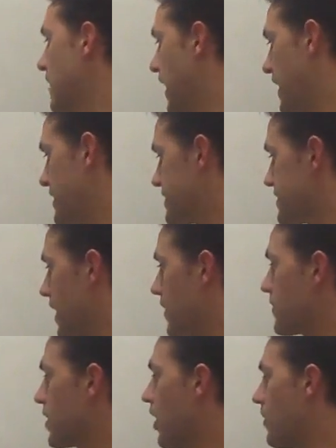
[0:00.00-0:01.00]
are
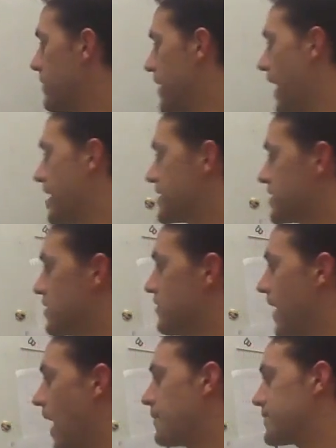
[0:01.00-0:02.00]
some combination
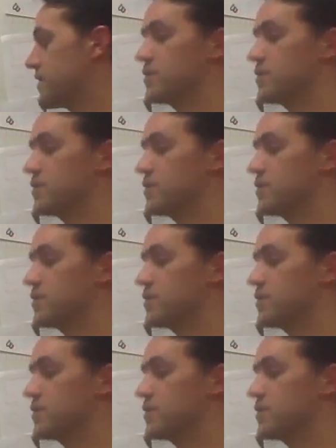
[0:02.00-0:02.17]
of up